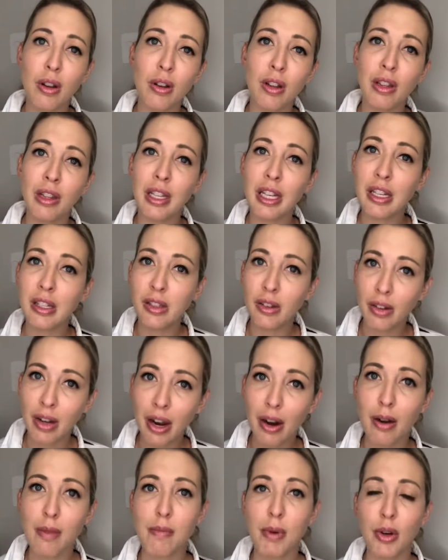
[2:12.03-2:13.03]
lids on
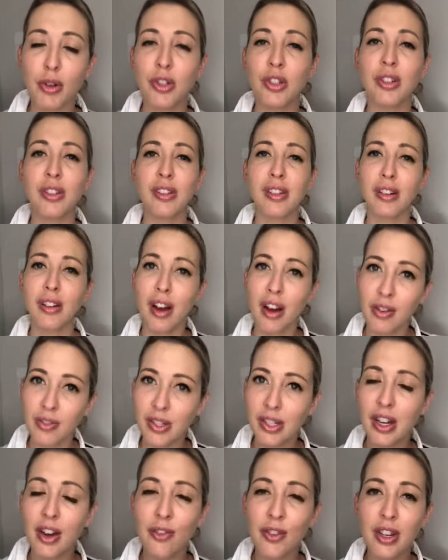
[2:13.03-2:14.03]
our emotions and kind of
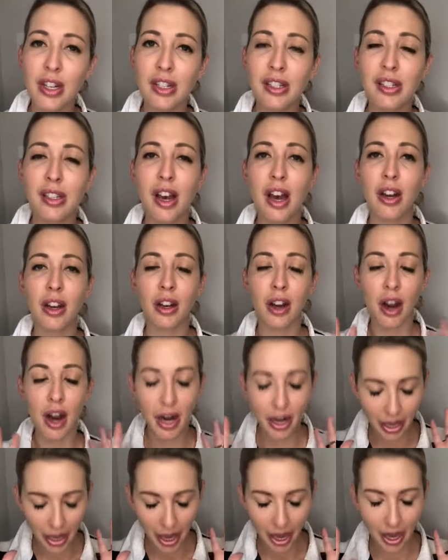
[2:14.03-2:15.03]
stuff it inside and go,
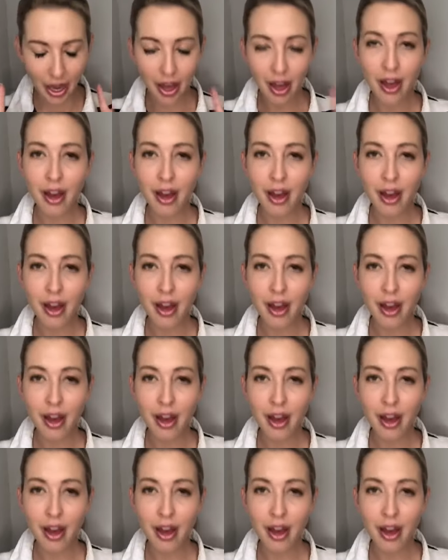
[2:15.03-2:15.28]
okay,